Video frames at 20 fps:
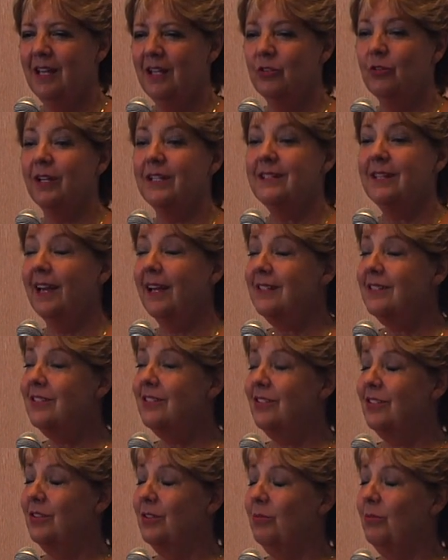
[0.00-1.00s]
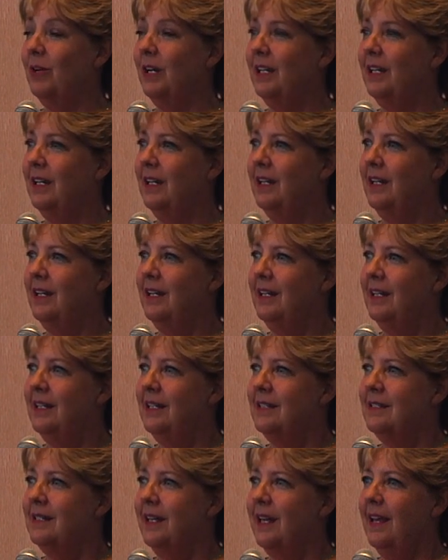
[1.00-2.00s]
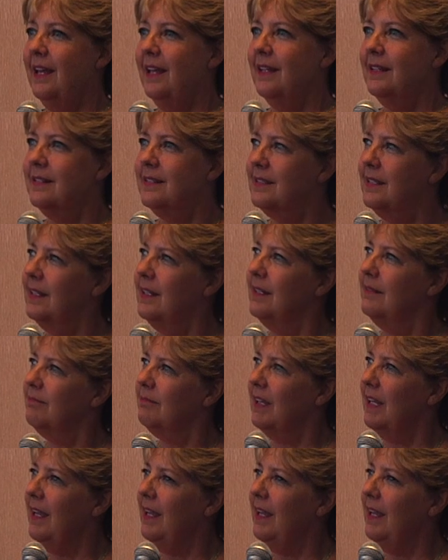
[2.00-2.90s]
no, I texted her one day and said,